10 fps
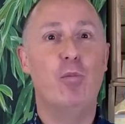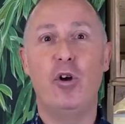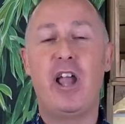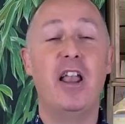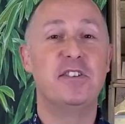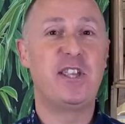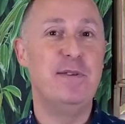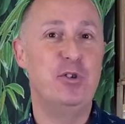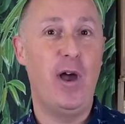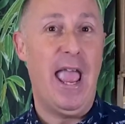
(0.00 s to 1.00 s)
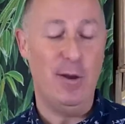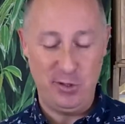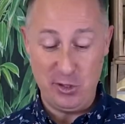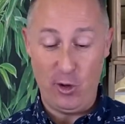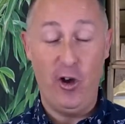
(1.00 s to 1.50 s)
colour schemes your house
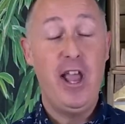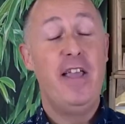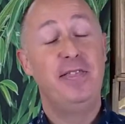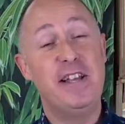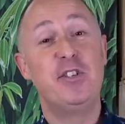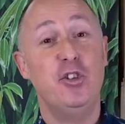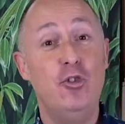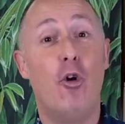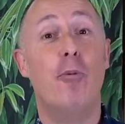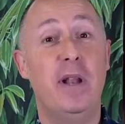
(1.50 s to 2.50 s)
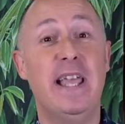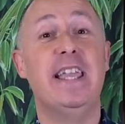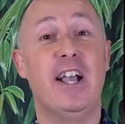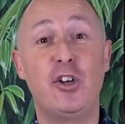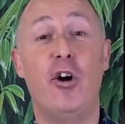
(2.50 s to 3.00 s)
has got, there's
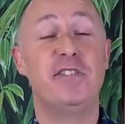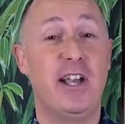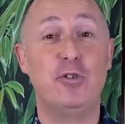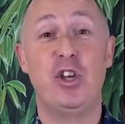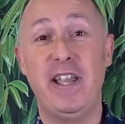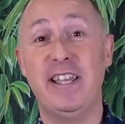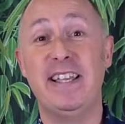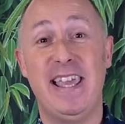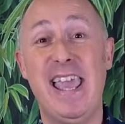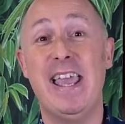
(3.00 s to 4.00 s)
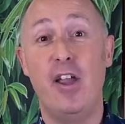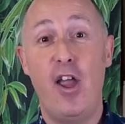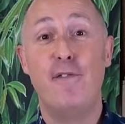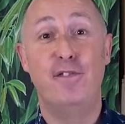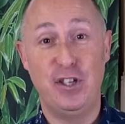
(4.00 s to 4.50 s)
normally a cocktail shaking kit
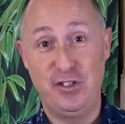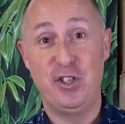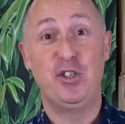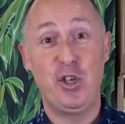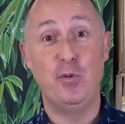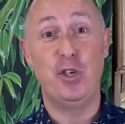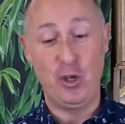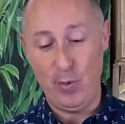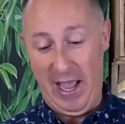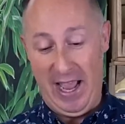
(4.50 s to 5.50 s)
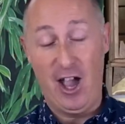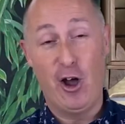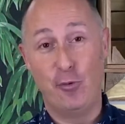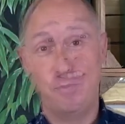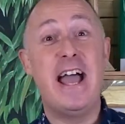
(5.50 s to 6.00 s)
to suit you at
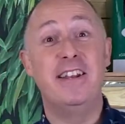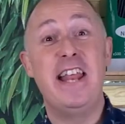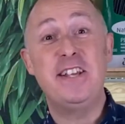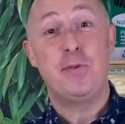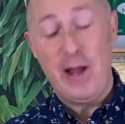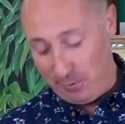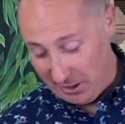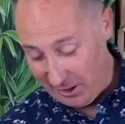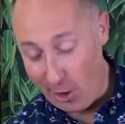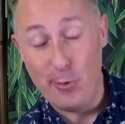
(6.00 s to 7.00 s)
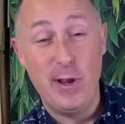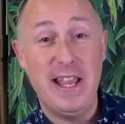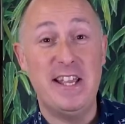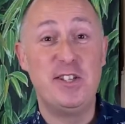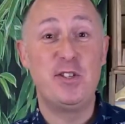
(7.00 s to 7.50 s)
home. Now, the next way I'm going to go
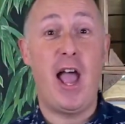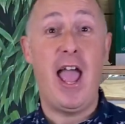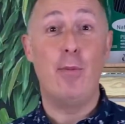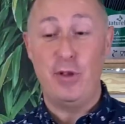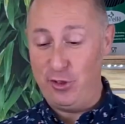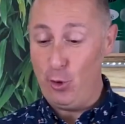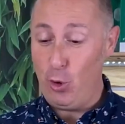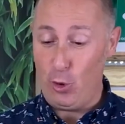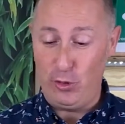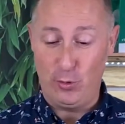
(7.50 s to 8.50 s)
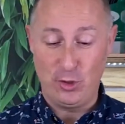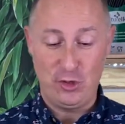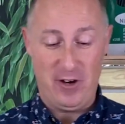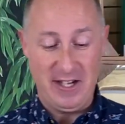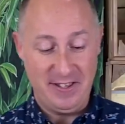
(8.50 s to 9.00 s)
is with your Hawthorn
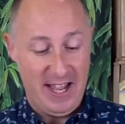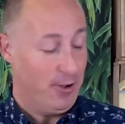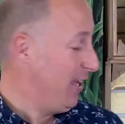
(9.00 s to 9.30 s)
strainer. Now,